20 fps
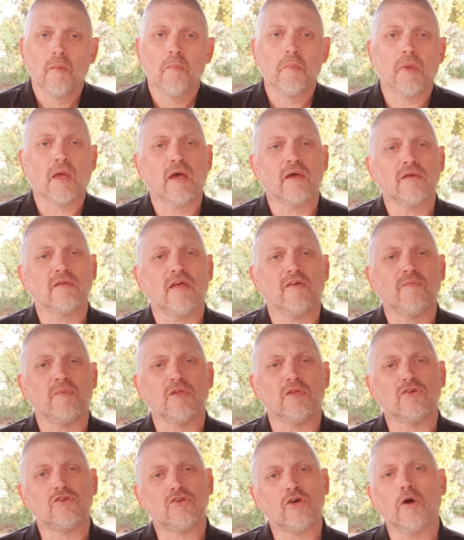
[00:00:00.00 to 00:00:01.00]
because they've
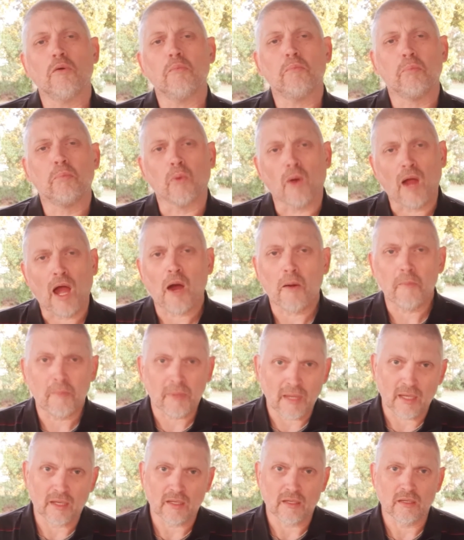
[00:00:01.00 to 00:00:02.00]
been so
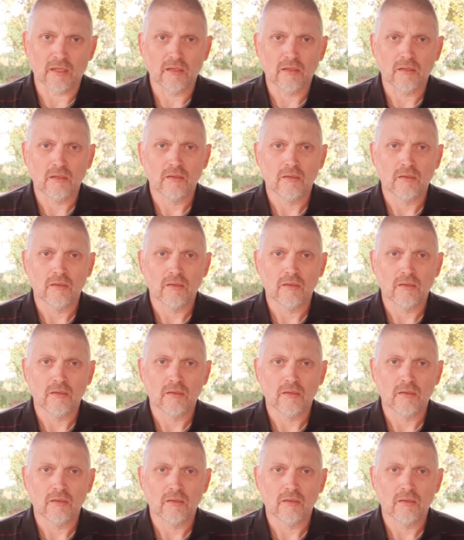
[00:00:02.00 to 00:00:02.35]
browbeaten